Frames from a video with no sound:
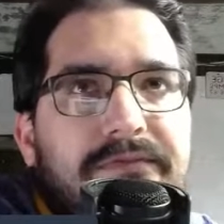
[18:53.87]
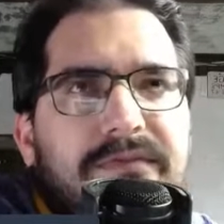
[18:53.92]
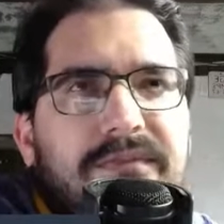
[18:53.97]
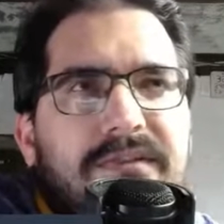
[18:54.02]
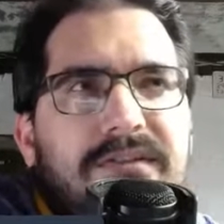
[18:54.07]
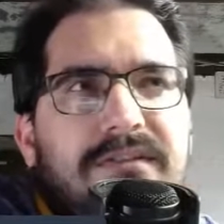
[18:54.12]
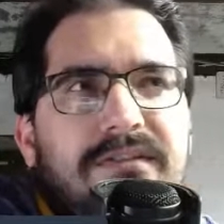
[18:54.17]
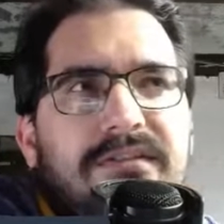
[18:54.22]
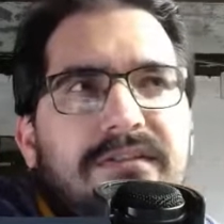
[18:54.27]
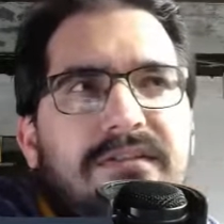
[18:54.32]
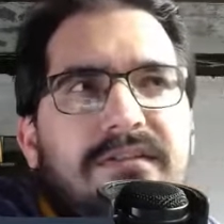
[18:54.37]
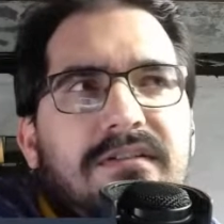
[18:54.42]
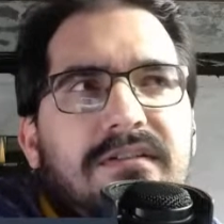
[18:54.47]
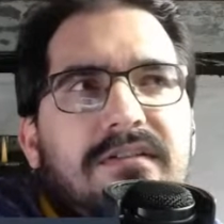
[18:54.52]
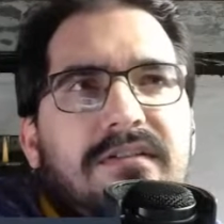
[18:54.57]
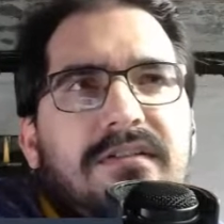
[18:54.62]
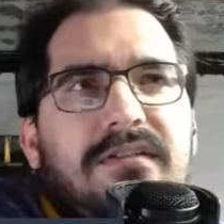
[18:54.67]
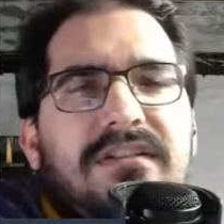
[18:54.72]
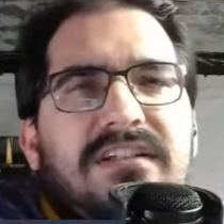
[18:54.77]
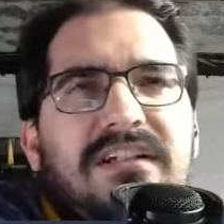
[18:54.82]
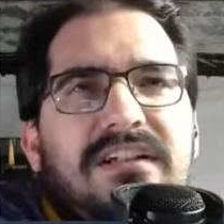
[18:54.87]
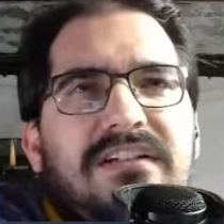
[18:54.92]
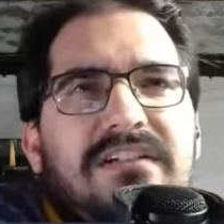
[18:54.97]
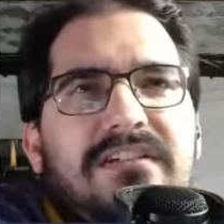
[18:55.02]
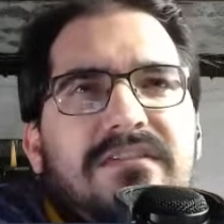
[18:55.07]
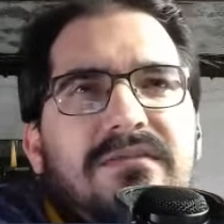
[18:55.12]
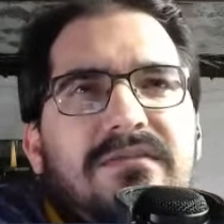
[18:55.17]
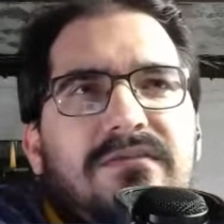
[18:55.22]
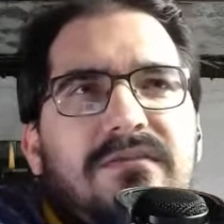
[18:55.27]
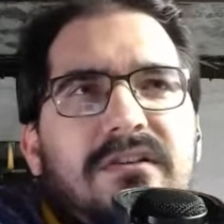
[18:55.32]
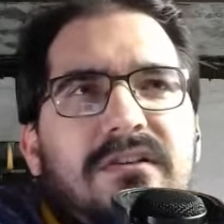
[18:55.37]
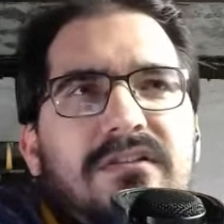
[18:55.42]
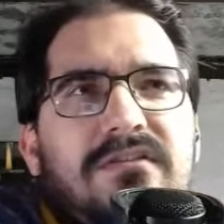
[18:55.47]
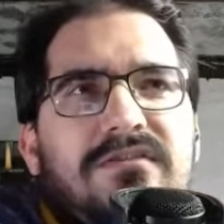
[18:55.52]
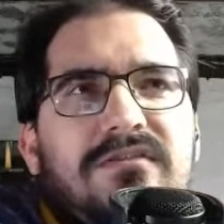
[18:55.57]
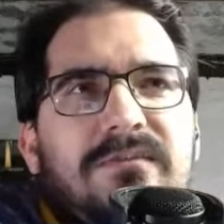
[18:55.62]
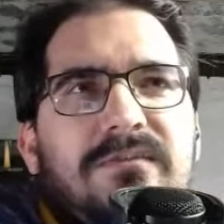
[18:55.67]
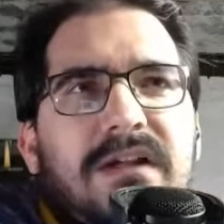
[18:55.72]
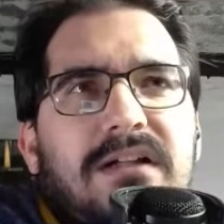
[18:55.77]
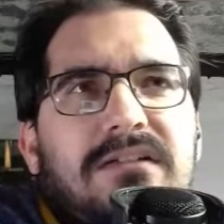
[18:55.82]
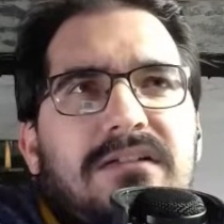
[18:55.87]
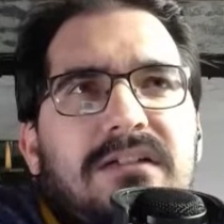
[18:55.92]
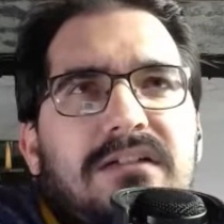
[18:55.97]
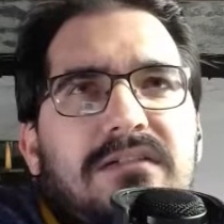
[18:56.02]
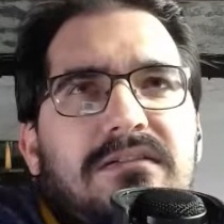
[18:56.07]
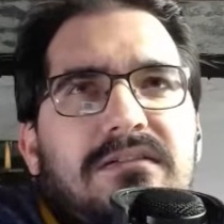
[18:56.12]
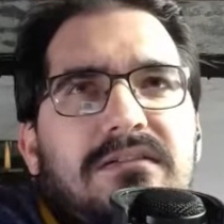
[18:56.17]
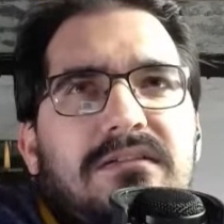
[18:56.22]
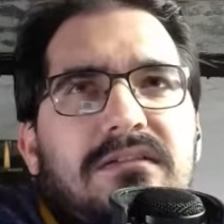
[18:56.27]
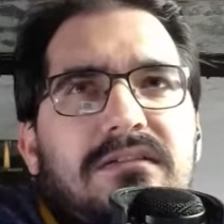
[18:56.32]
Is Natalia on Raw or SmackDown?